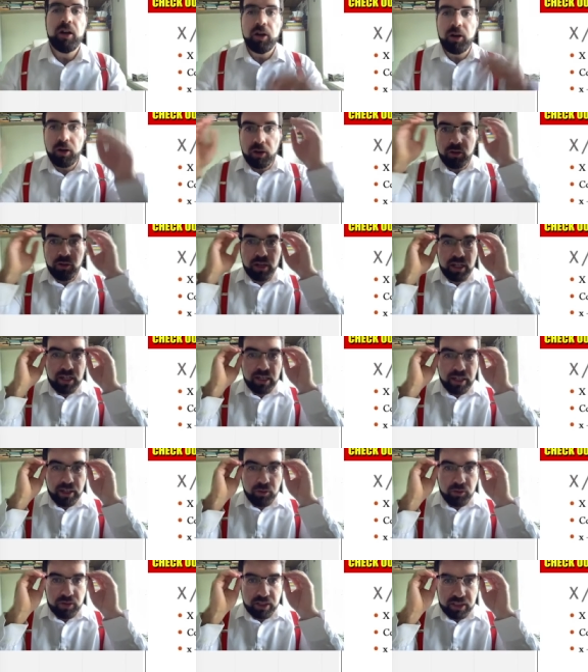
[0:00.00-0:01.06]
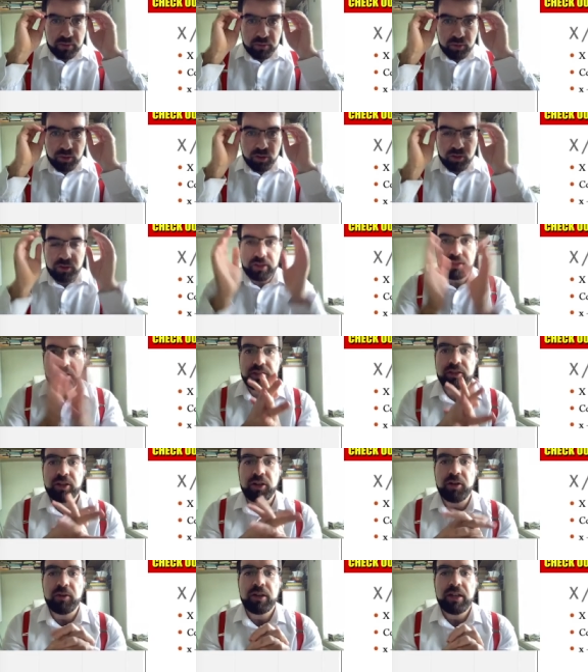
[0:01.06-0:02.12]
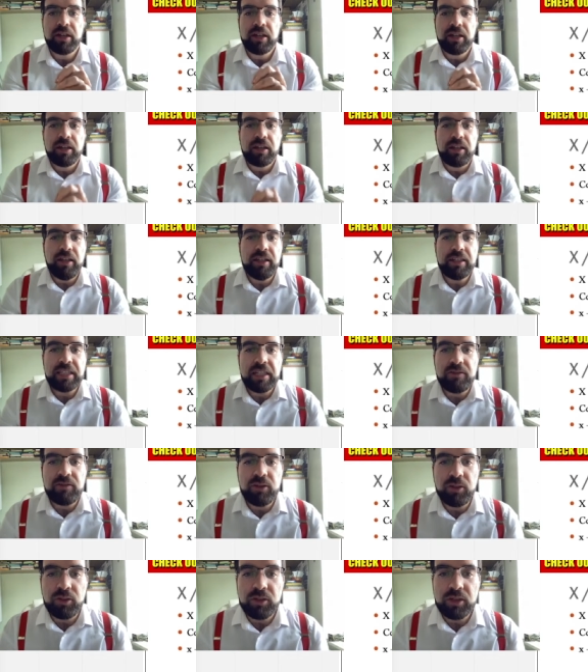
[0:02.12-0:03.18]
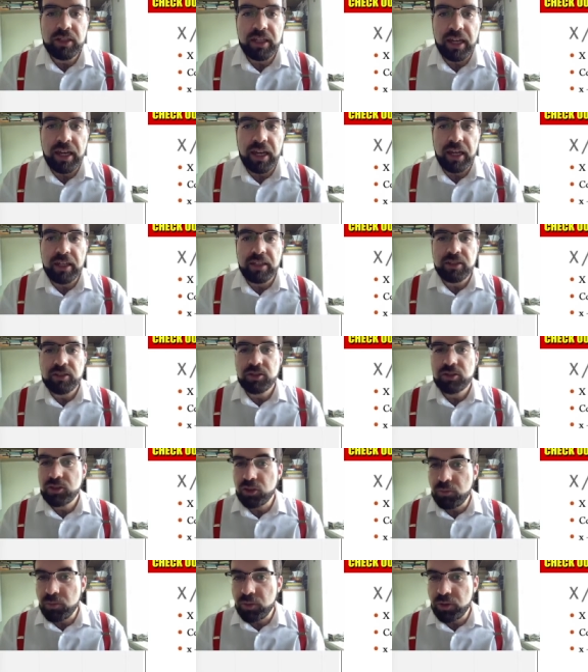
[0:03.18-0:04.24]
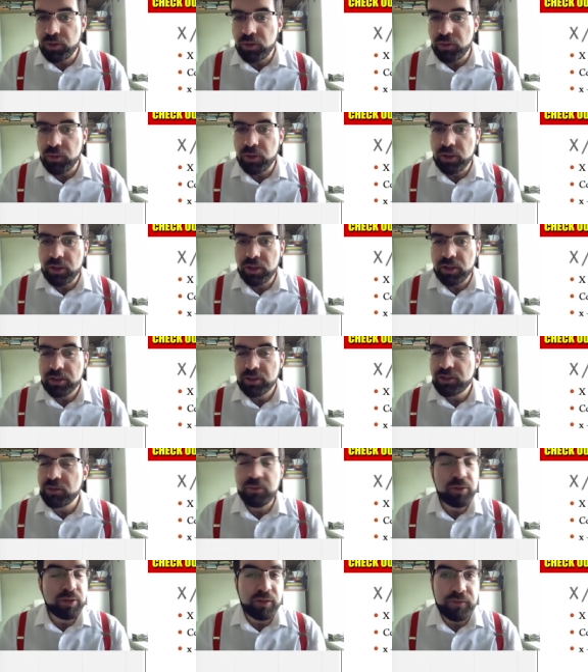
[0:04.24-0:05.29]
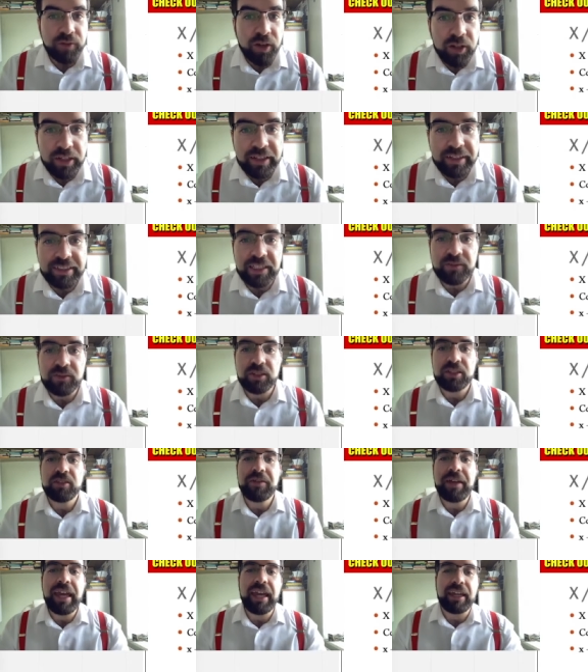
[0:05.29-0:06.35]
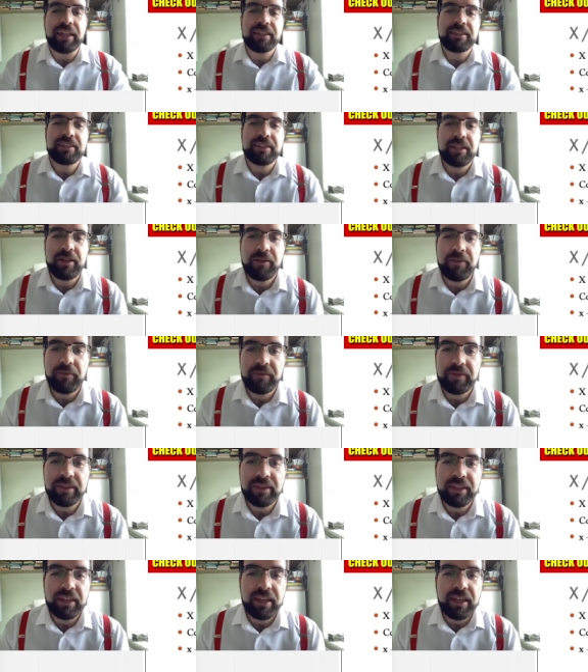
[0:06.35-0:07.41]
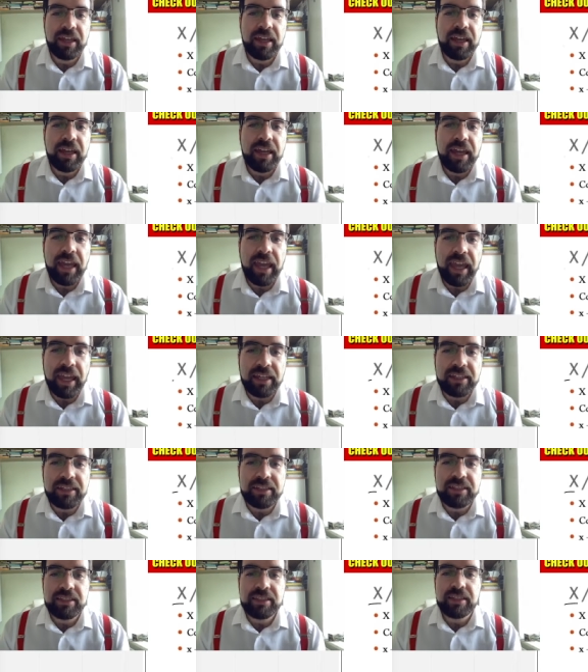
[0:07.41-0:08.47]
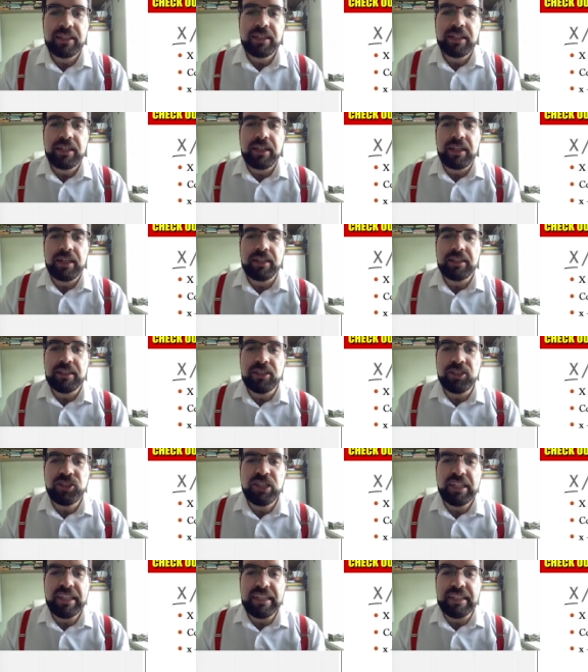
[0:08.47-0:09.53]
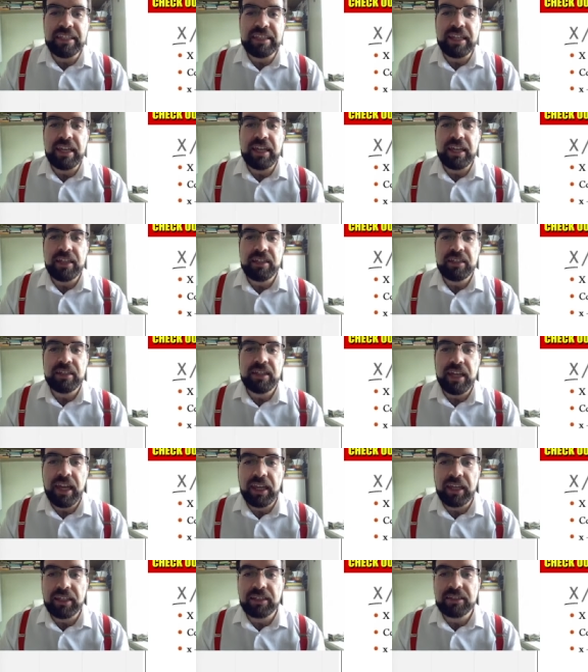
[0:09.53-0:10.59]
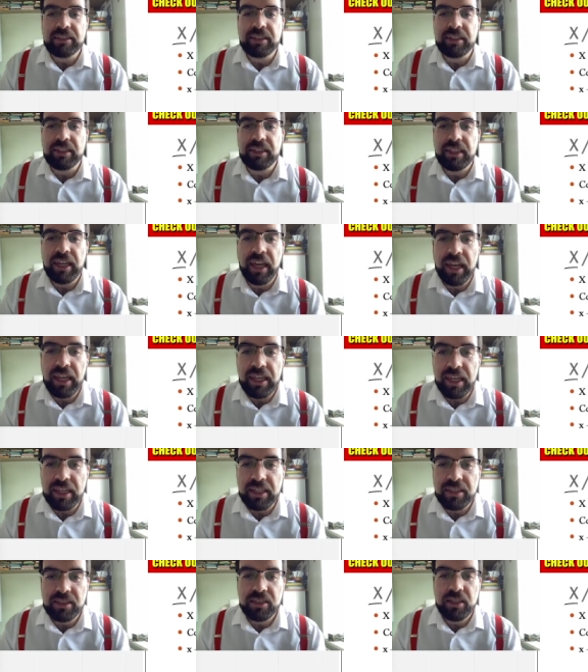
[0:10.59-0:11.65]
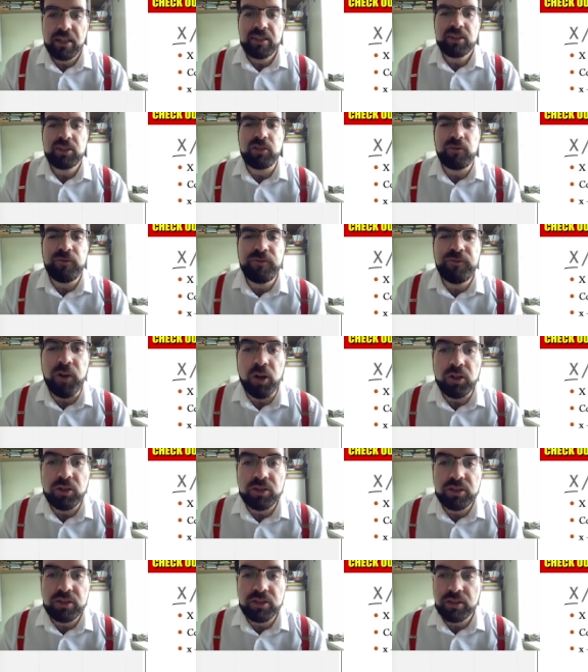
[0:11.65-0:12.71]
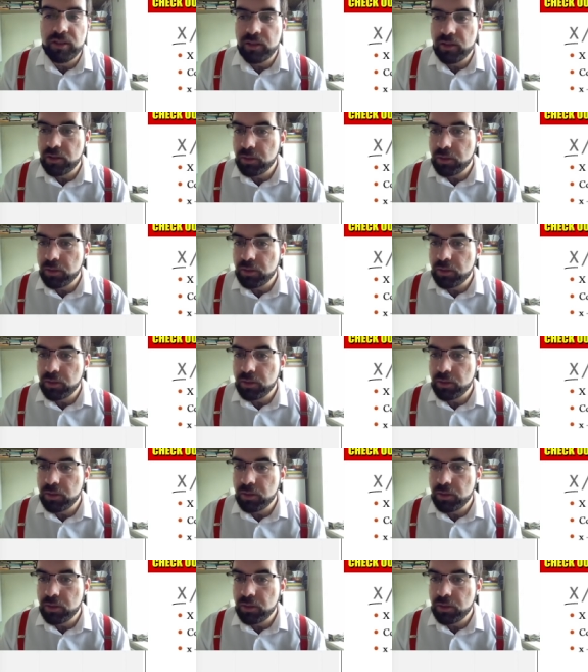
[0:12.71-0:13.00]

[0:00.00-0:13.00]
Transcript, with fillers: All right, language explorers. So let's have a look at some other words, some other phonics even. So X, X, and GZ, and X and KS. So fox,